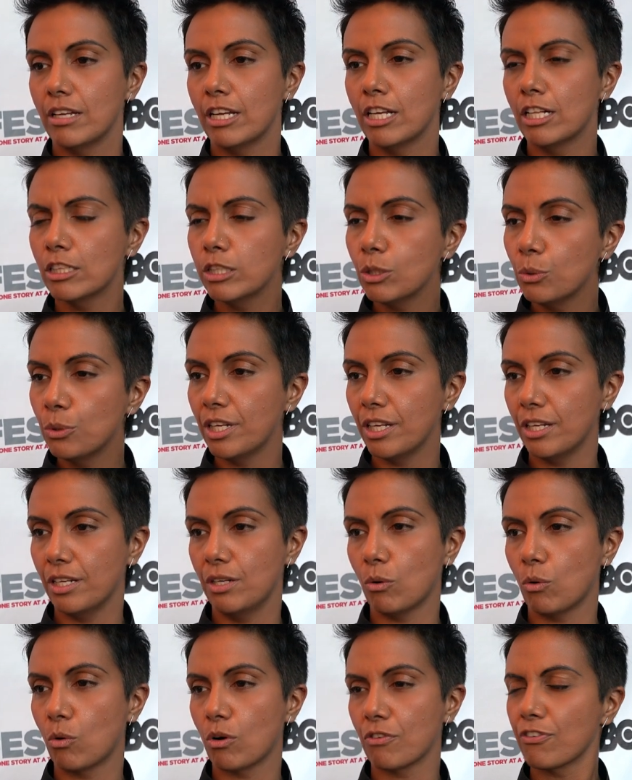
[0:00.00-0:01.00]

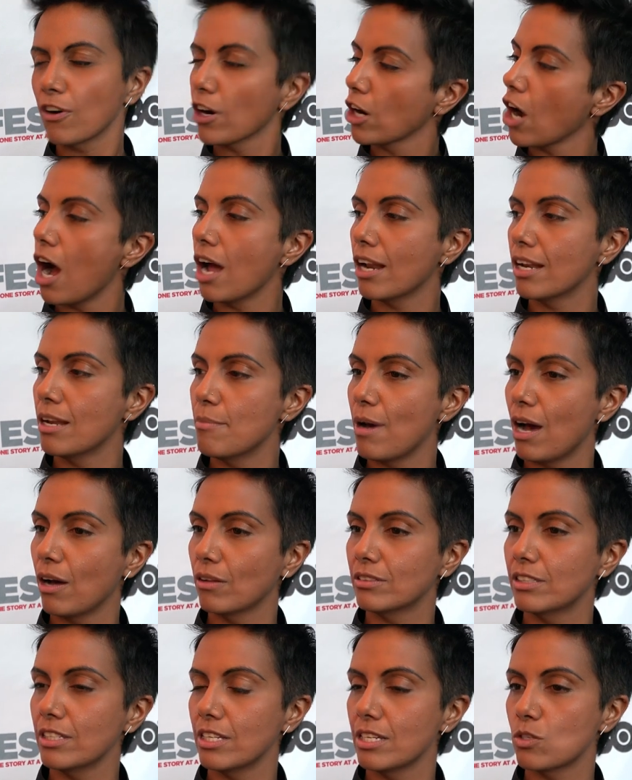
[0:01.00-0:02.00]
included or forgotten
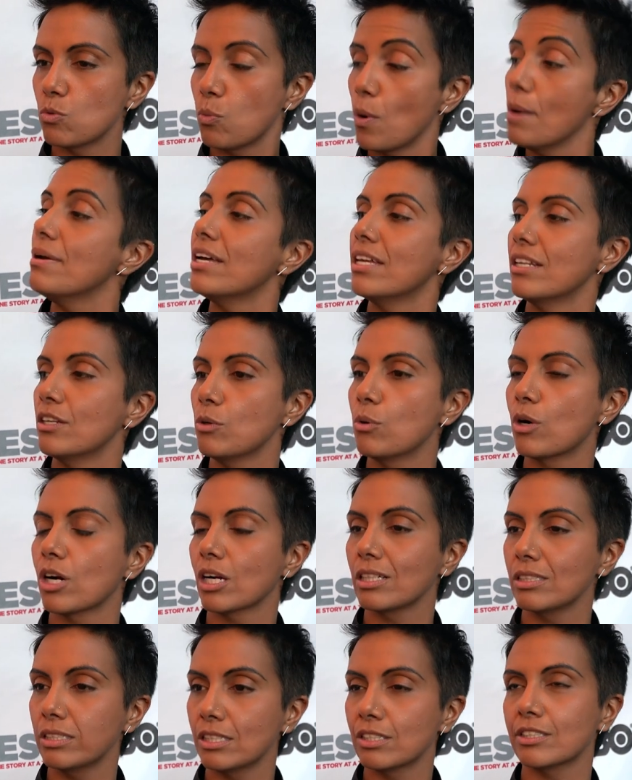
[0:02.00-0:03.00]
about these women who
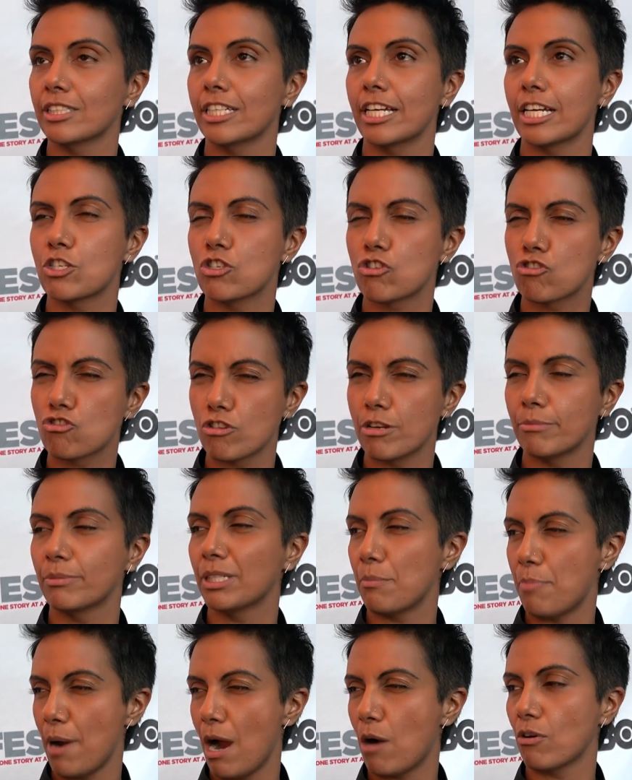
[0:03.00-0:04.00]
are clearly
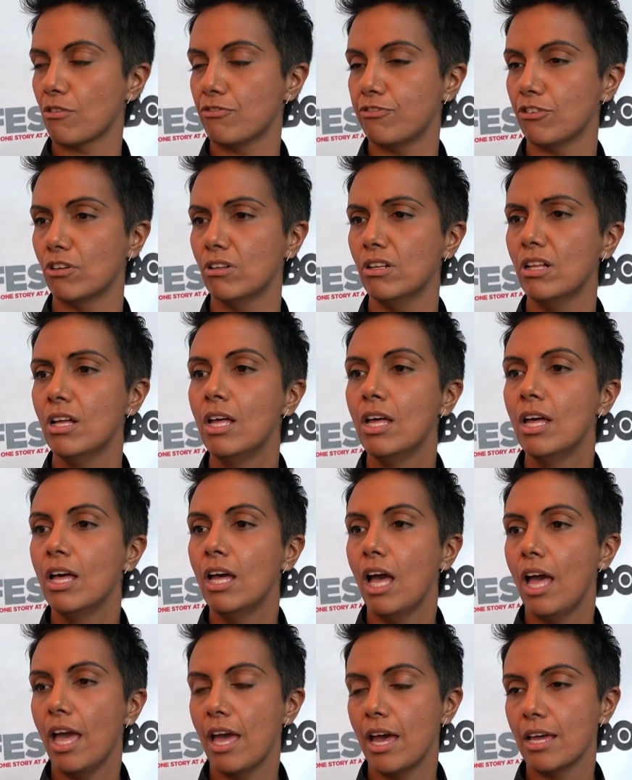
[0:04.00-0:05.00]
extremely powerful
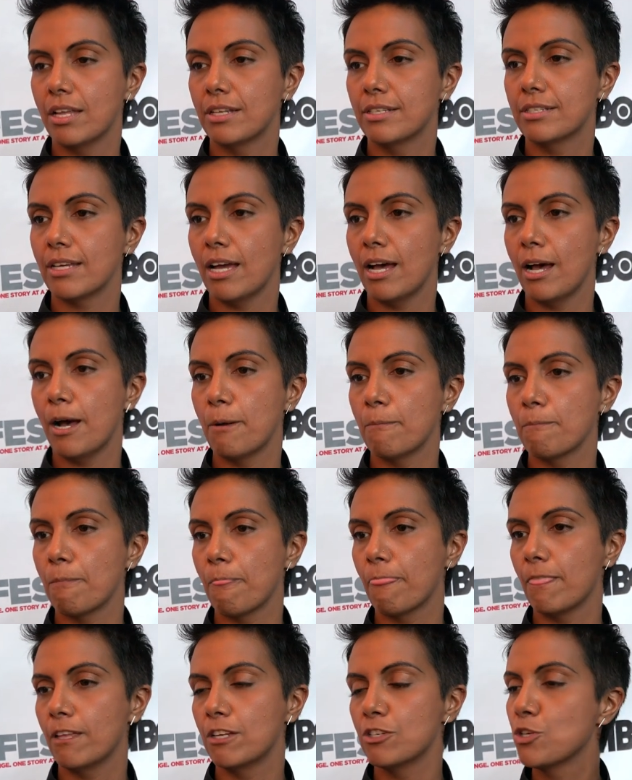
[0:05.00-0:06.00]
and
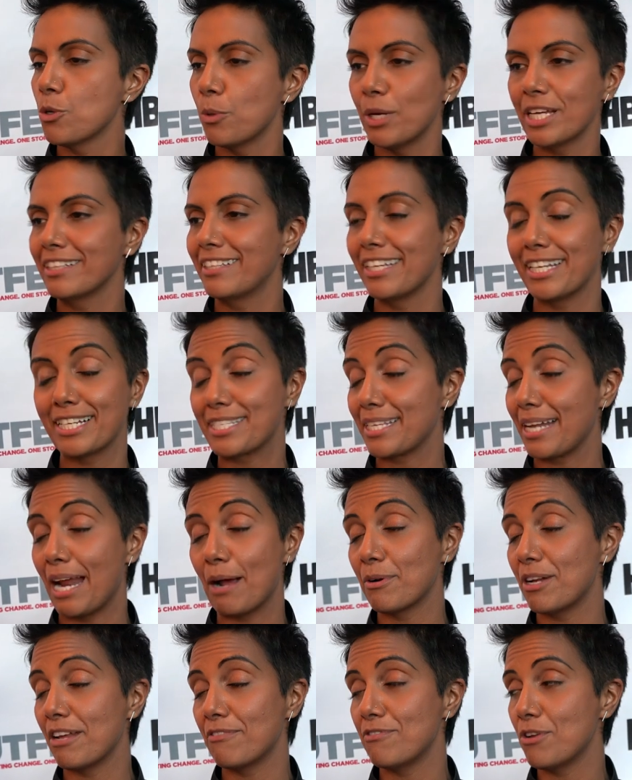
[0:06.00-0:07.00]
doing things that
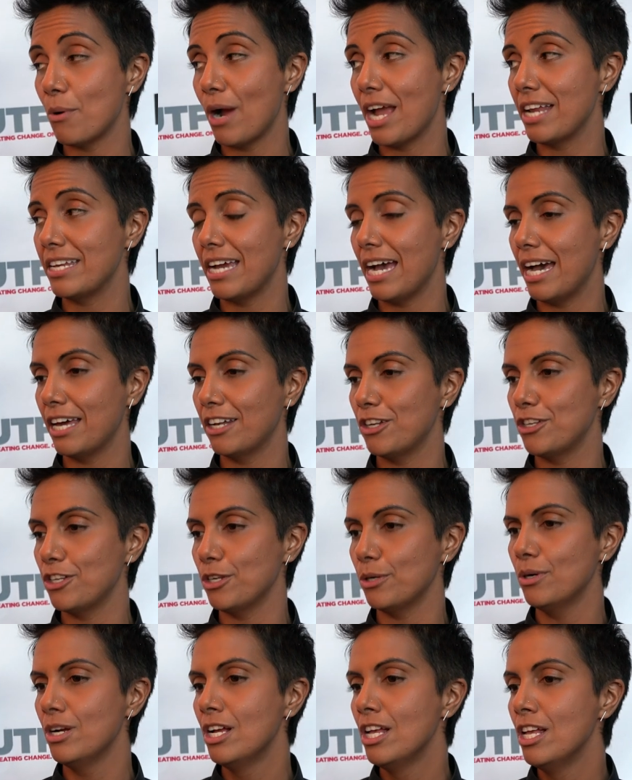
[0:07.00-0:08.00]
I would have no idea how to
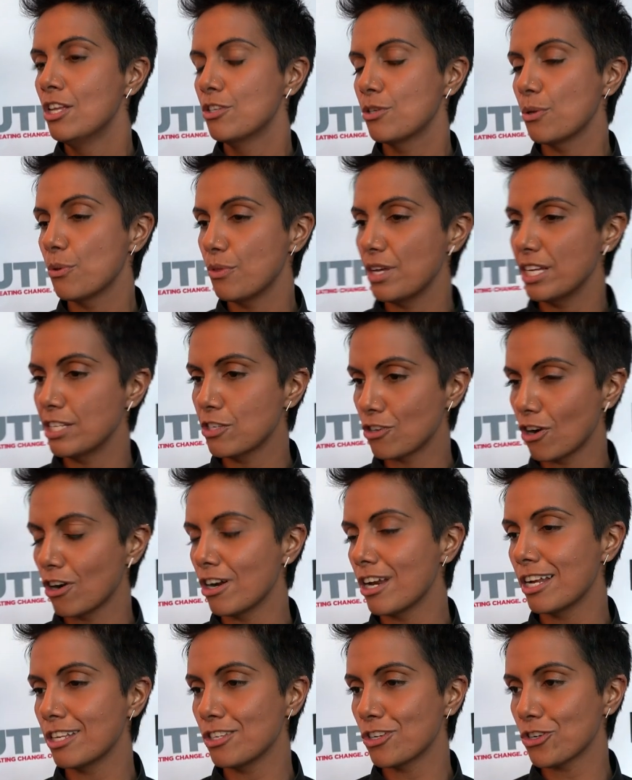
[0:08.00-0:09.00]
do? So it
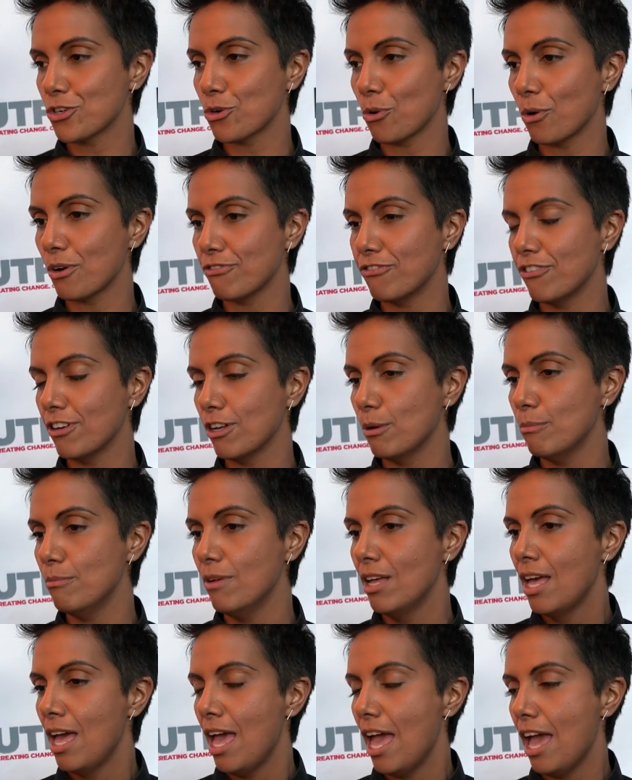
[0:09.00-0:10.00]
started as a short
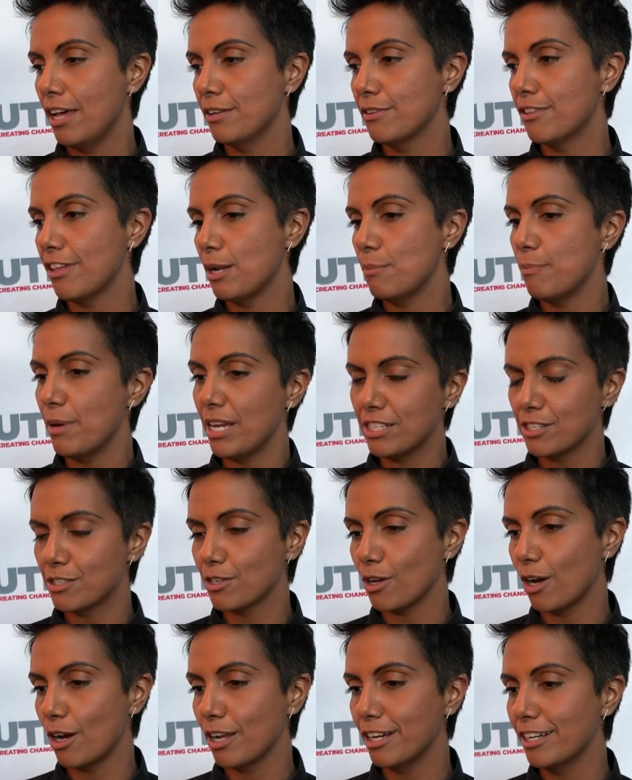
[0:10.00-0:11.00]
film, and then
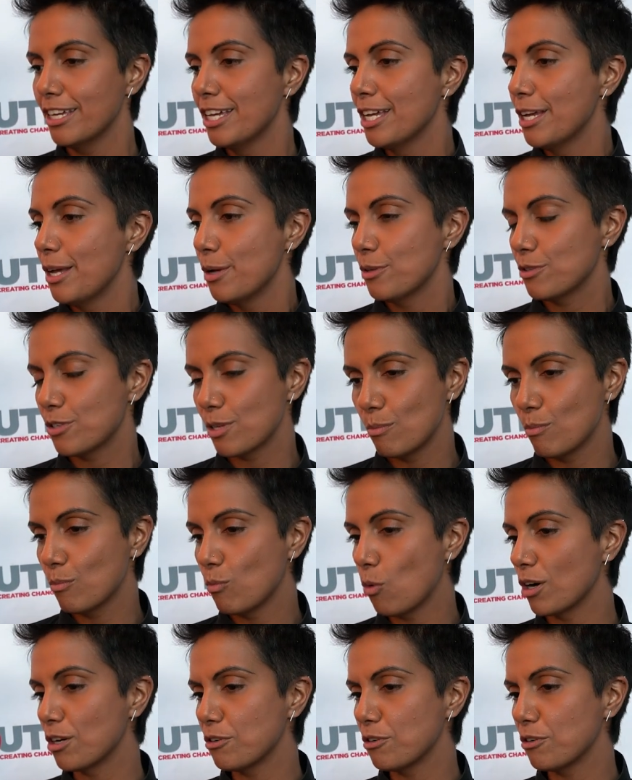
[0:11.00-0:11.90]
based on some